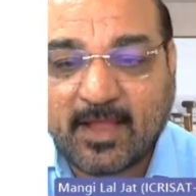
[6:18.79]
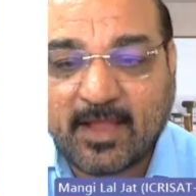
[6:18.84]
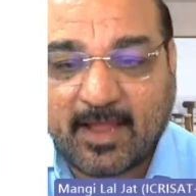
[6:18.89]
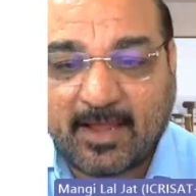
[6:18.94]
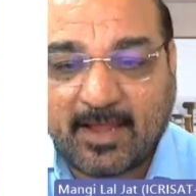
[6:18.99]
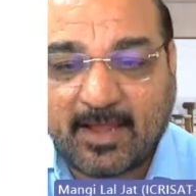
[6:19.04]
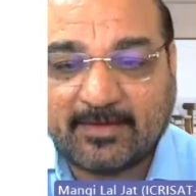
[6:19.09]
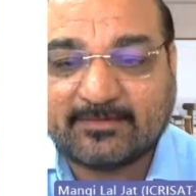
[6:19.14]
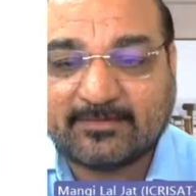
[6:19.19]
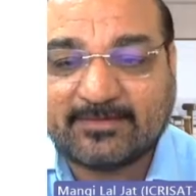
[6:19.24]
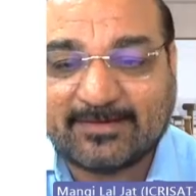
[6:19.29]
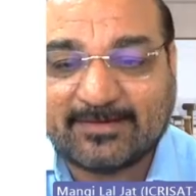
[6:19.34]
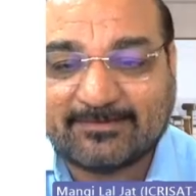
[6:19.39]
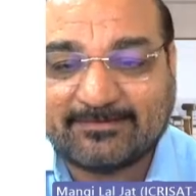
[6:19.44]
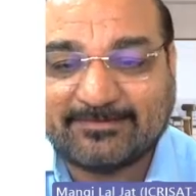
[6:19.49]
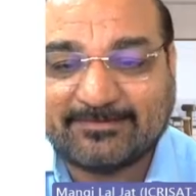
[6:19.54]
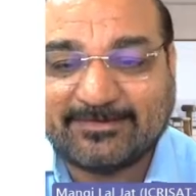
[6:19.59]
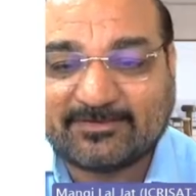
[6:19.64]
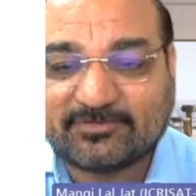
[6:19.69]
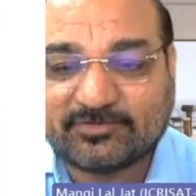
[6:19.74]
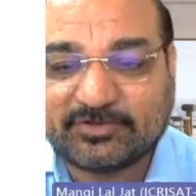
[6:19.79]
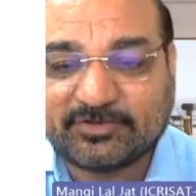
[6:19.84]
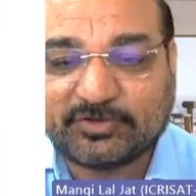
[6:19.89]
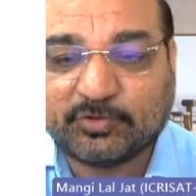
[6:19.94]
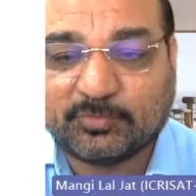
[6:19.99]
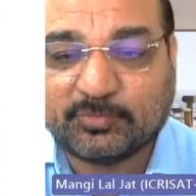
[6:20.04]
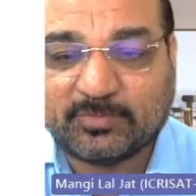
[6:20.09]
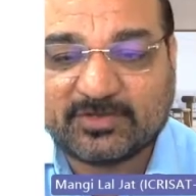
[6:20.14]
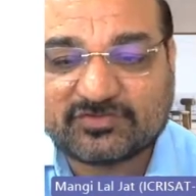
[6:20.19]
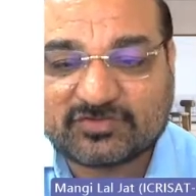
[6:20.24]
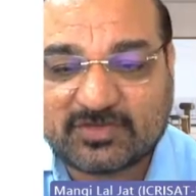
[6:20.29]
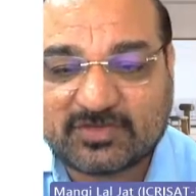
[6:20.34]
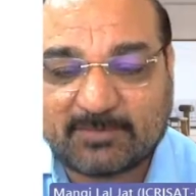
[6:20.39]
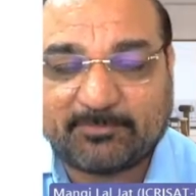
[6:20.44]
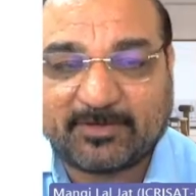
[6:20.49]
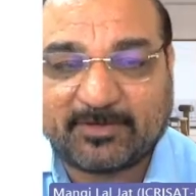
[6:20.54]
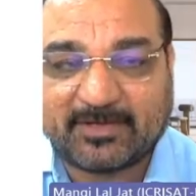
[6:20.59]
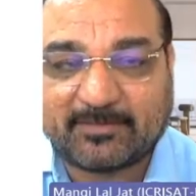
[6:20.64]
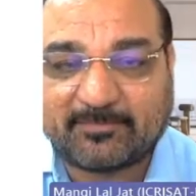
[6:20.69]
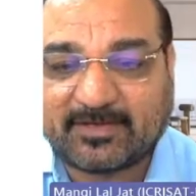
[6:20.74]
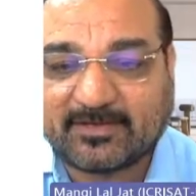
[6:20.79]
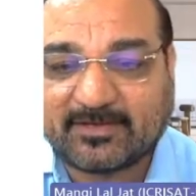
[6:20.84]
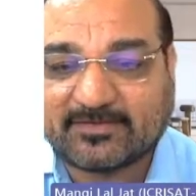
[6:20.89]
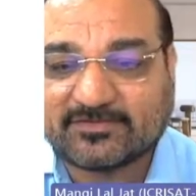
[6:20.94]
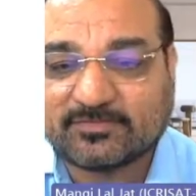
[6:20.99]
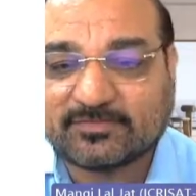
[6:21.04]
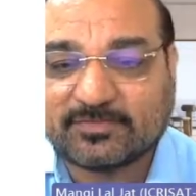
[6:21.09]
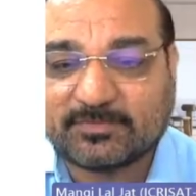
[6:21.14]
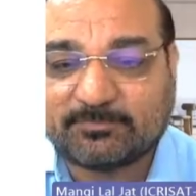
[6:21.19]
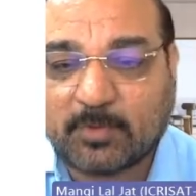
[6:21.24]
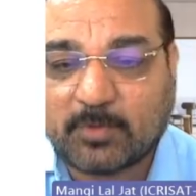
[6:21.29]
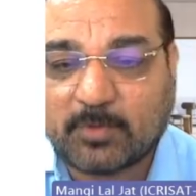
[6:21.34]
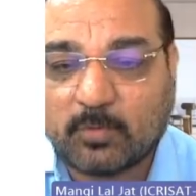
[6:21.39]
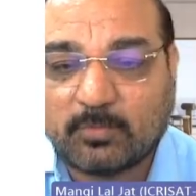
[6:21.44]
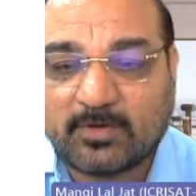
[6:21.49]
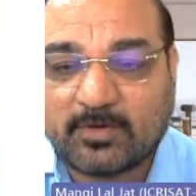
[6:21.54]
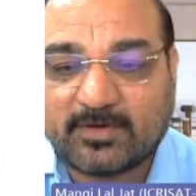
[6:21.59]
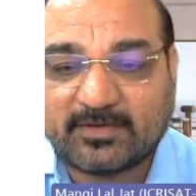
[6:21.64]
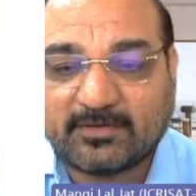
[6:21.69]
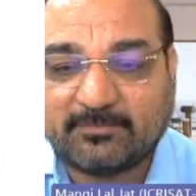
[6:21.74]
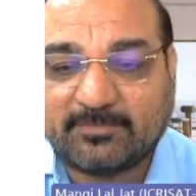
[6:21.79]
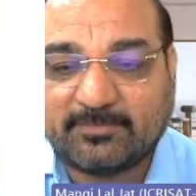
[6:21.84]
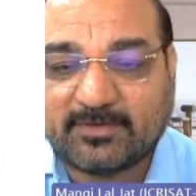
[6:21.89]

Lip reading: and that lead to the human suffering because of the poverty,